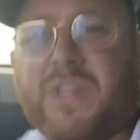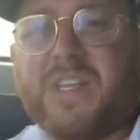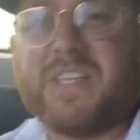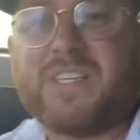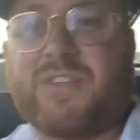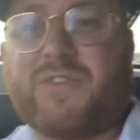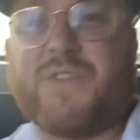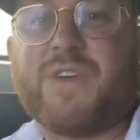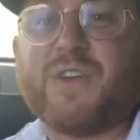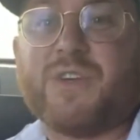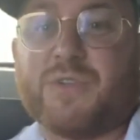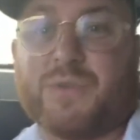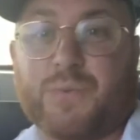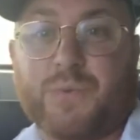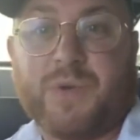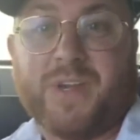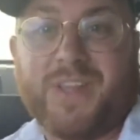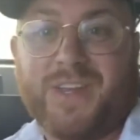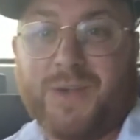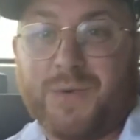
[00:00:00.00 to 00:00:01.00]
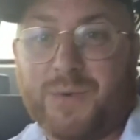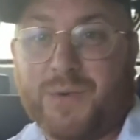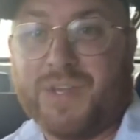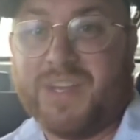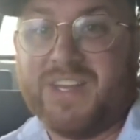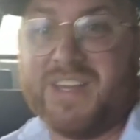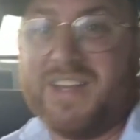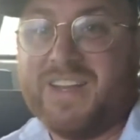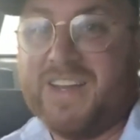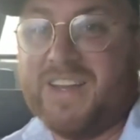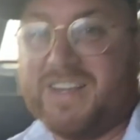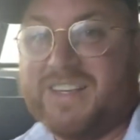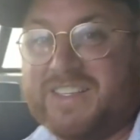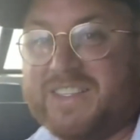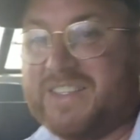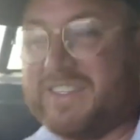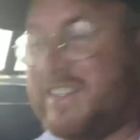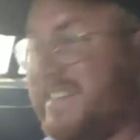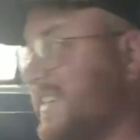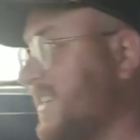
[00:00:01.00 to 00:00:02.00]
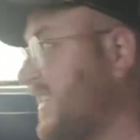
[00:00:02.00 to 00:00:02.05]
amusement stuff was. But